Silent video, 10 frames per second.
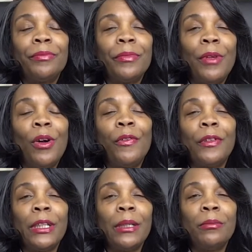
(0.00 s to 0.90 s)

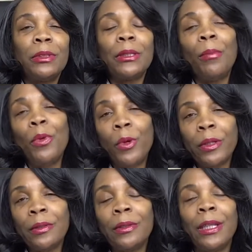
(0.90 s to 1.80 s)
Hopefully some
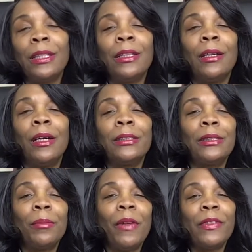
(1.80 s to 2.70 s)
more than
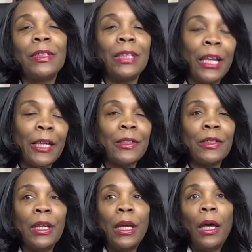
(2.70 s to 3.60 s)
some of us less.
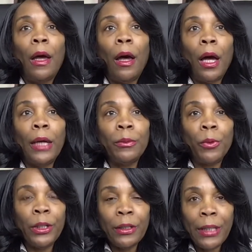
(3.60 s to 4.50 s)
I
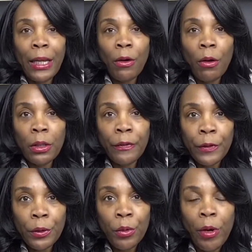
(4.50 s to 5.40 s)
want to thank all of
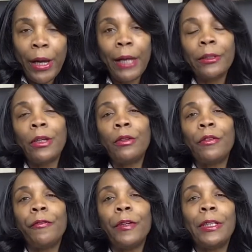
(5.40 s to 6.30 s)
you who are out there on the
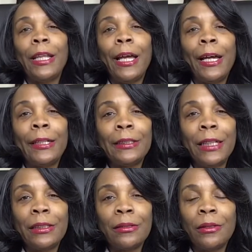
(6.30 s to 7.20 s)
front lines,
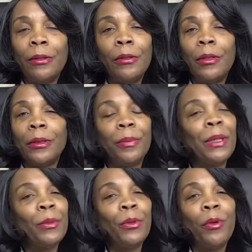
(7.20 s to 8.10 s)
all the
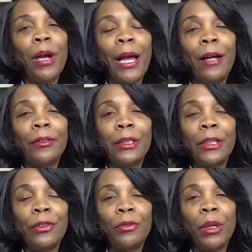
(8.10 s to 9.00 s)
people who are out there
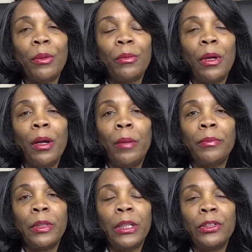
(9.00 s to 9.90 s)
doing
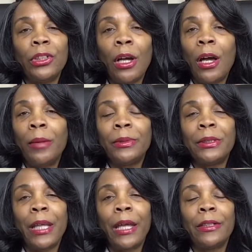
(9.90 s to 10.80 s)
their jobs,
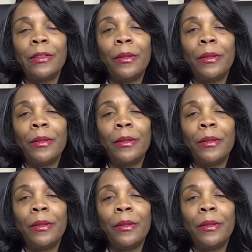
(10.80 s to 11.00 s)
that